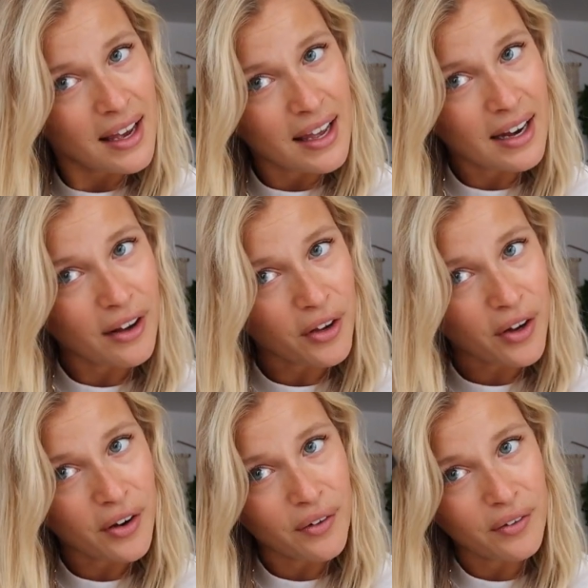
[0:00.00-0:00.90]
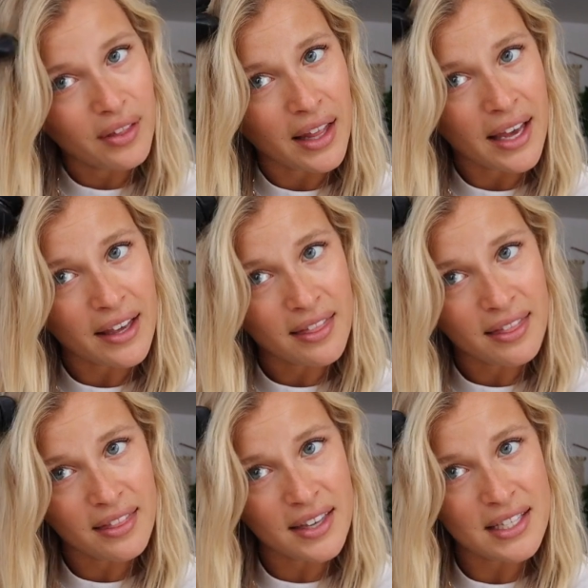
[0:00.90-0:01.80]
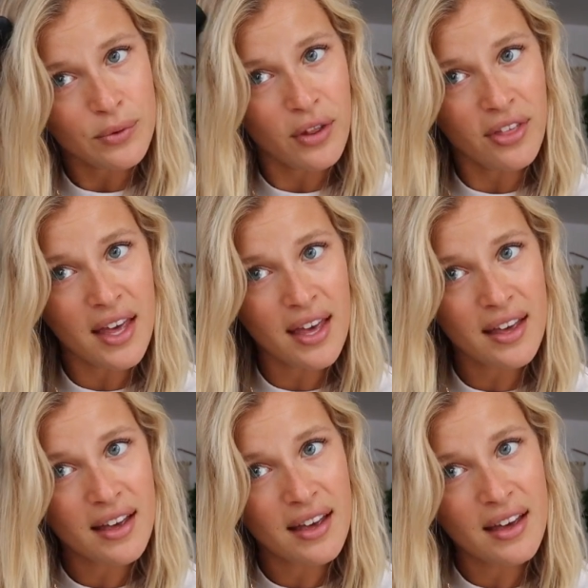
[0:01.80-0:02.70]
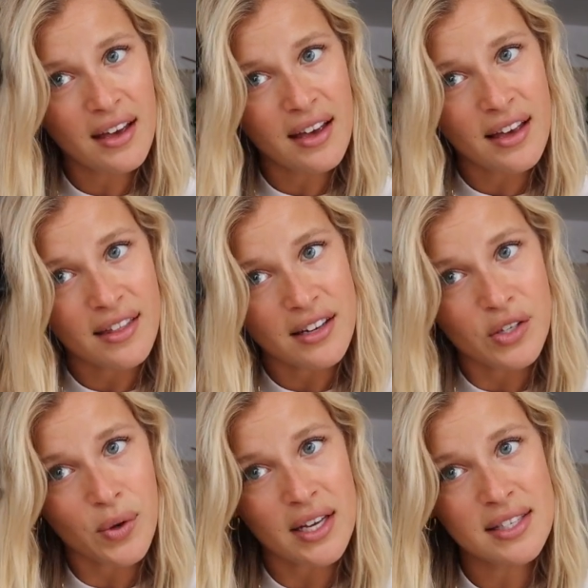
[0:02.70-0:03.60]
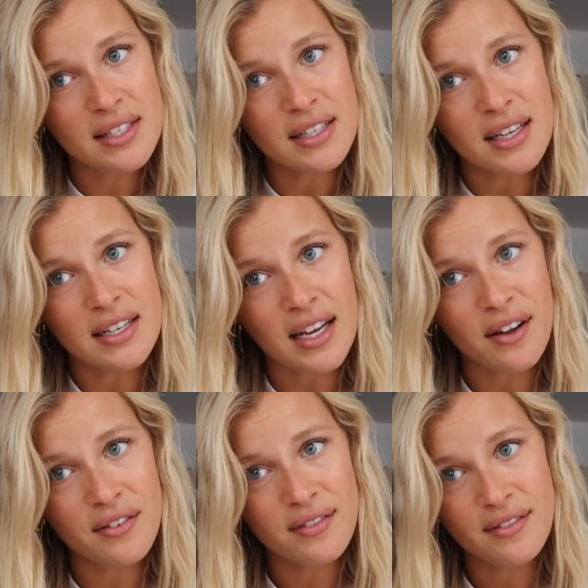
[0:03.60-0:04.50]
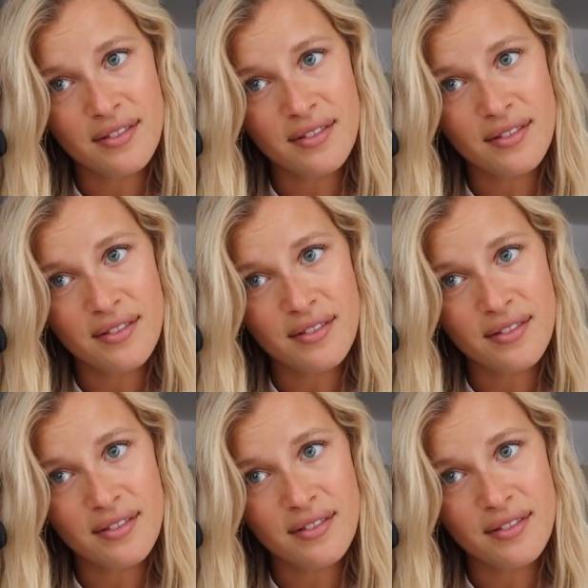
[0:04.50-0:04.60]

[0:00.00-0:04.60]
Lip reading: and I'll go like this with it and then twist and down.